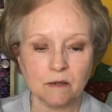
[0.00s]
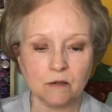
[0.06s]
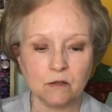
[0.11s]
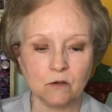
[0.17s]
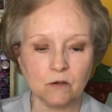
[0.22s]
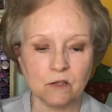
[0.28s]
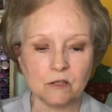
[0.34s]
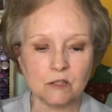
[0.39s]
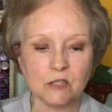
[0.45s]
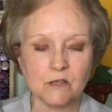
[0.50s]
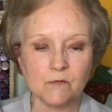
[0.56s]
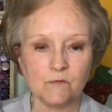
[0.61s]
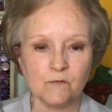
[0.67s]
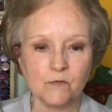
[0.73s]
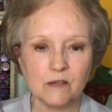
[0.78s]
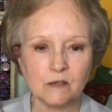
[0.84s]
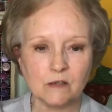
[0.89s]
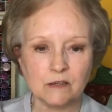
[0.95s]
You can just
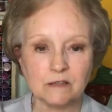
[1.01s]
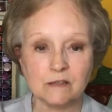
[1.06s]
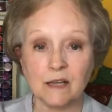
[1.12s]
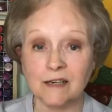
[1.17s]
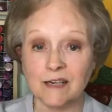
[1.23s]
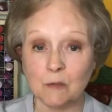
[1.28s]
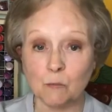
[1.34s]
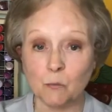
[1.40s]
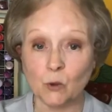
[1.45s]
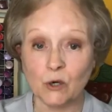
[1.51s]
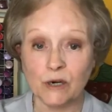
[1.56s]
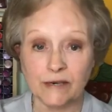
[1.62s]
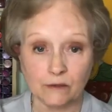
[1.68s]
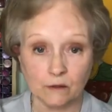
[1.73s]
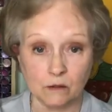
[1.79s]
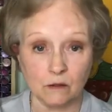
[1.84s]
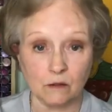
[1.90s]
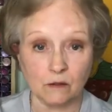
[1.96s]
feel it, kind of like
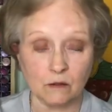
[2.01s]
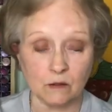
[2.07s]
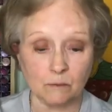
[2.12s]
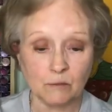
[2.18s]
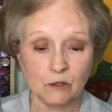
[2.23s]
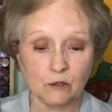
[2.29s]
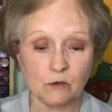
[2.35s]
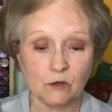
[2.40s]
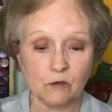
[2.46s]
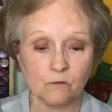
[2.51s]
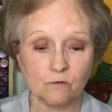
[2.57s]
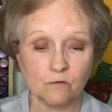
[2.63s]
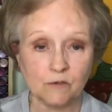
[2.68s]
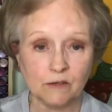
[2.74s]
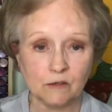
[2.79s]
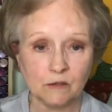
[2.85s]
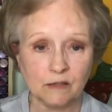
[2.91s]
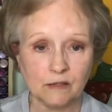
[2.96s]
braille. I mean, you can
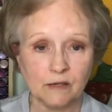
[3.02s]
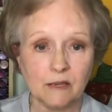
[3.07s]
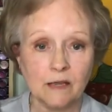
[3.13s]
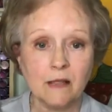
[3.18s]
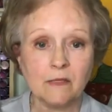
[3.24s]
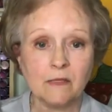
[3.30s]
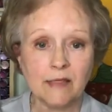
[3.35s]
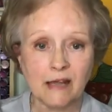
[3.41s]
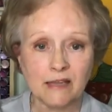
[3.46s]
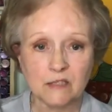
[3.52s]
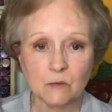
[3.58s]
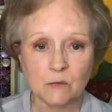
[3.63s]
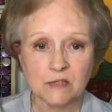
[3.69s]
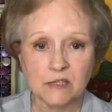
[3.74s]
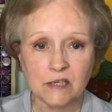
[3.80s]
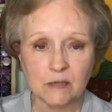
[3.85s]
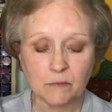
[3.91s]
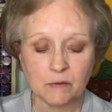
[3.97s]
feel it. That's
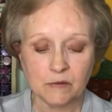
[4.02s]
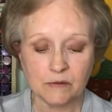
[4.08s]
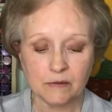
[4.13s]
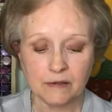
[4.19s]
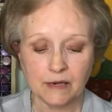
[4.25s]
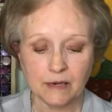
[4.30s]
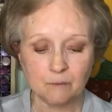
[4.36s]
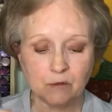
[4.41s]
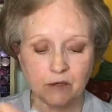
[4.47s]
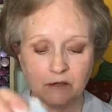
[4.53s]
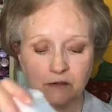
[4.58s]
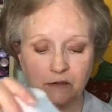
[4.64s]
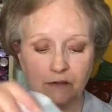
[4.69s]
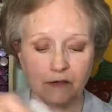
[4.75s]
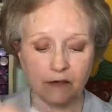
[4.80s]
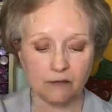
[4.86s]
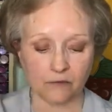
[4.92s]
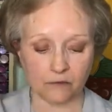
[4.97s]
what's keeping the napkin
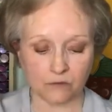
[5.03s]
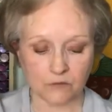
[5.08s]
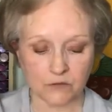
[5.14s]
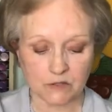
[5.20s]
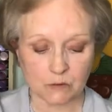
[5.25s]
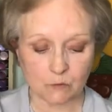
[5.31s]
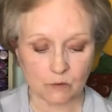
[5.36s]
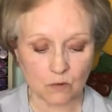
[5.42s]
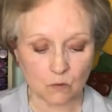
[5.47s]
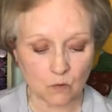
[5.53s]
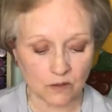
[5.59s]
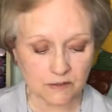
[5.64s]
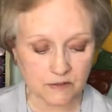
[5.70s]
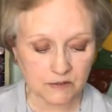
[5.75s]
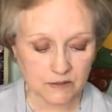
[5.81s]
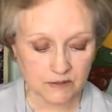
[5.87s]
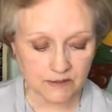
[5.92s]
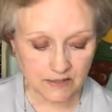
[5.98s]
together. So we want
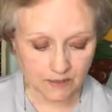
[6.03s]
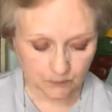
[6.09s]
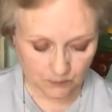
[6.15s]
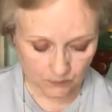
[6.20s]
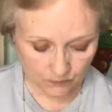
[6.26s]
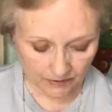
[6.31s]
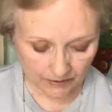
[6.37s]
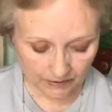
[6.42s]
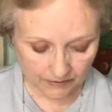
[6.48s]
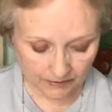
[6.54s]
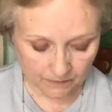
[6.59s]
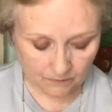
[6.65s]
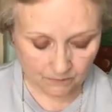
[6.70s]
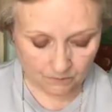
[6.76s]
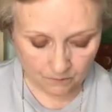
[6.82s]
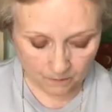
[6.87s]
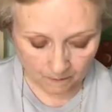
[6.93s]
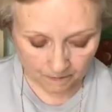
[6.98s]
to separate.
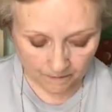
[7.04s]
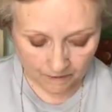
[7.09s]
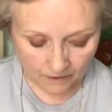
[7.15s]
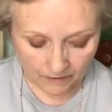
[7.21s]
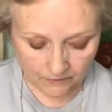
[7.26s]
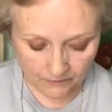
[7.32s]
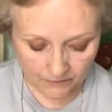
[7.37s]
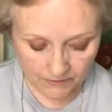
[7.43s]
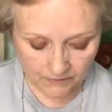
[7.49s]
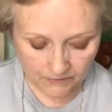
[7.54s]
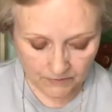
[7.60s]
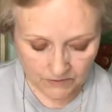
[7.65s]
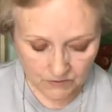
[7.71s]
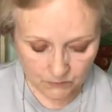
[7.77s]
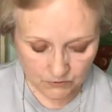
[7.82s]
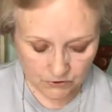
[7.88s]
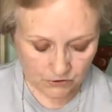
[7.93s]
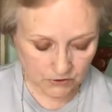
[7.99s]
I think
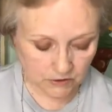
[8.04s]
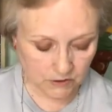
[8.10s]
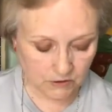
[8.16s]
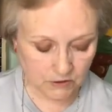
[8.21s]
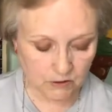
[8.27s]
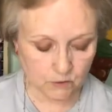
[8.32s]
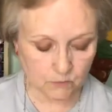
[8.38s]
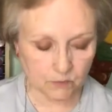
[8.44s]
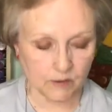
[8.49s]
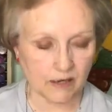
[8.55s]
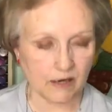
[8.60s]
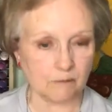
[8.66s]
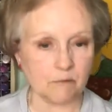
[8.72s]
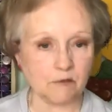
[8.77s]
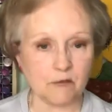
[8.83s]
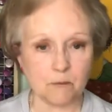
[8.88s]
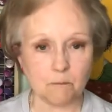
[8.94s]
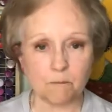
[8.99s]
this one's just a two plot,
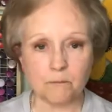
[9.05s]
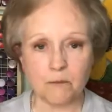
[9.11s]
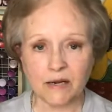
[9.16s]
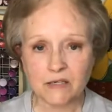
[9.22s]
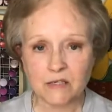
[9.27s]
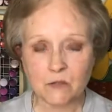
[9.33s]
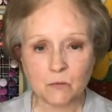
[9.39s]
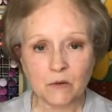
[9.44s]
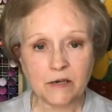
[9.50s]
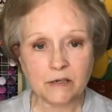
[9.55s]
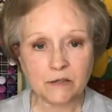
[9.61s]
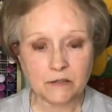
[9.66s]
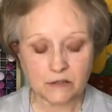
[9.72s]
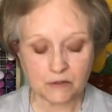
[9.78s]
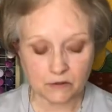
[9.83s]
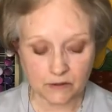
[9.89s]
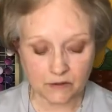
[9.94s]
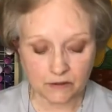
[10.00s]
but the best way to
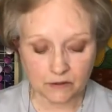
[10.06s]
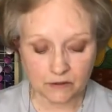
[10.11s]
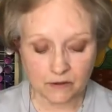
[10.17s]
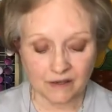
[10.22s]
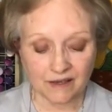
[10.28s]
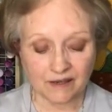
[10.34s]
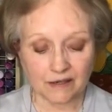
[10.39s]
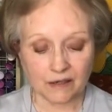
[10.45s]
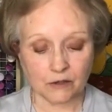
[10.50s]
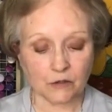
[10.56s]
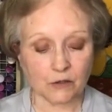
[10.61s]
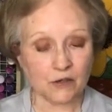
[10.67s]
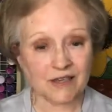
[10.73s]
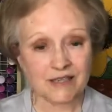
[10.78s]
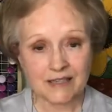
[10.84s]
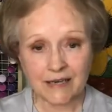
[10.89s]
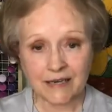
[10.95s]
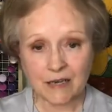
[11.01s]
do it, now you
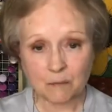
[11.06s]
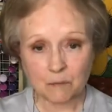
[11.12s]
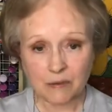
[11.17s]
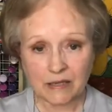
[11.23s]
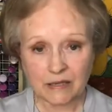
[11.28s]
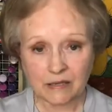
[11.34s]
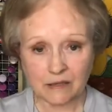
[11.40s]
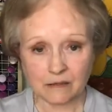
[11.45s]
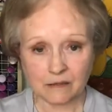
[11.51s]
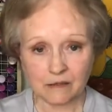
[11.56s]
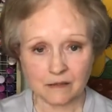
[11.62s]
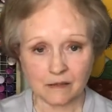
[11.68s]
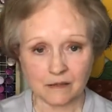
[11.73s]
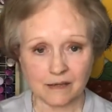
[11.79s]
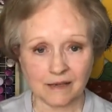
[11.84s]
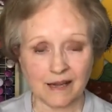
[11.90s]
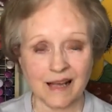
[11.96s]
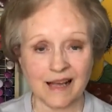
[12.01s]
can take a pin
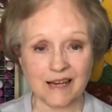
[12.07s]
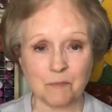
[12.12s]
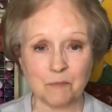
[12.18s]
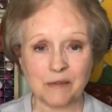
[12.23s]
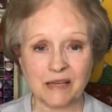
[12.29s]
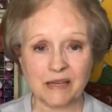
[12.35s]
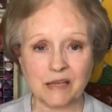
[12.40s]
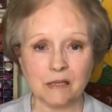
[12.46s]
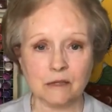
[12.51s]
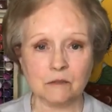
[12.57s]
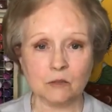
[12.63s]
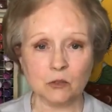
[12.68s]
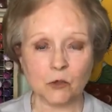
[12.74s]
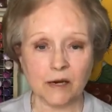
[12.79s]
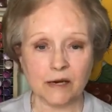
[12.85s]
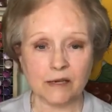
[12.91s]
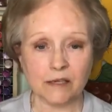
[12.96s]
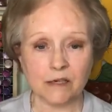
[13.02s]
and kind of pick it and
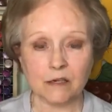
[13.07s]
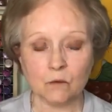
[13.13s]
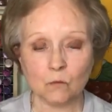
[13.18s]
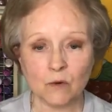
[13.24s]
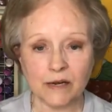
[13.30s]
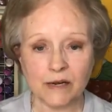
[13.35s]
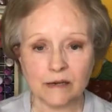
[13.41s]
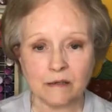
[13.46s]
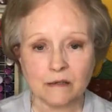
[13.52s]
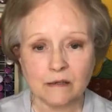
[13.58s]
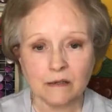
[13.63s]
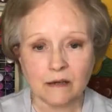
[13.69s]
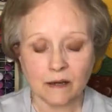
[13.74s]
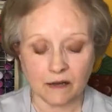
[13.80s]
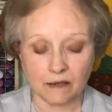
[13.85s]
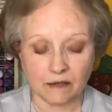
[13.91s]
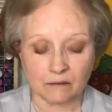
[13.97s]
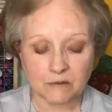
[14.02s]
try to get it away,
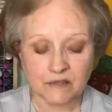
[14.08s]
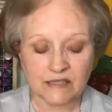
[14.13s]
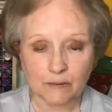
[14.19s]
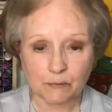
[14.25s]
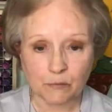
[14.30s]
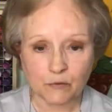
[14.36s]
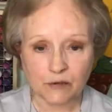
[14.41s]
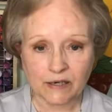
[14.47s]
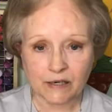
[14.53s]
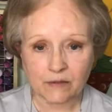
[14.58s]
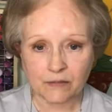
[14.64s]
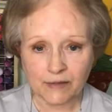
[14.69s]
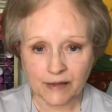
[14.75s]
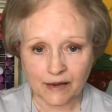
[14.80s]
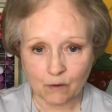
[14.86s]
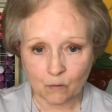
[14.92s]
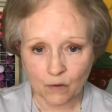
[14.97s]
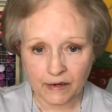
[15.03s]
uh, separated
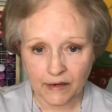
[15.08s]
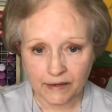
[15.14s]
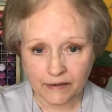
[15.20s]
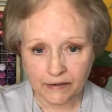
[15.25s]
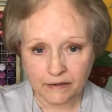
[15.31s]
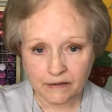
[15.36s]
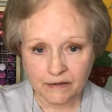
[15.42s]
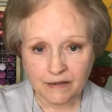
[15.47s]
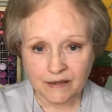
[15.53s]
that way.